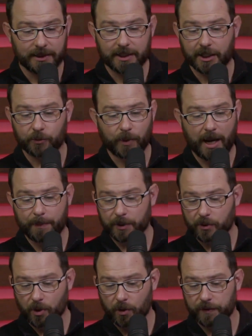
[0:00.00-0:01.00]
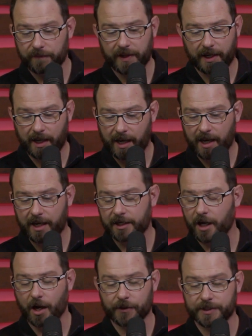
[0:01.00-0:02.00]
The rapid growth of AI
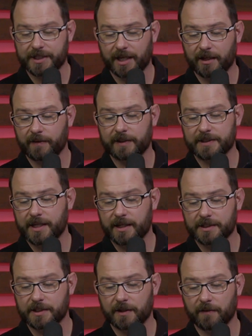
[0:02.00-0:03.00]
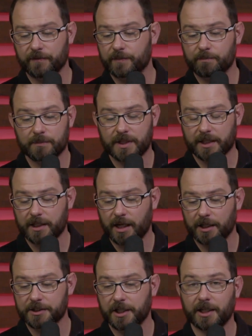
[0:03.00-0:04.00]
and other data-intensive
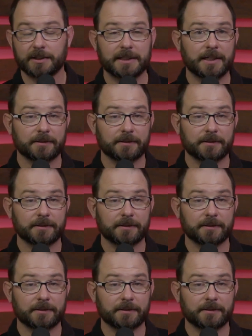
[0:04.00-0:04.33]
technology,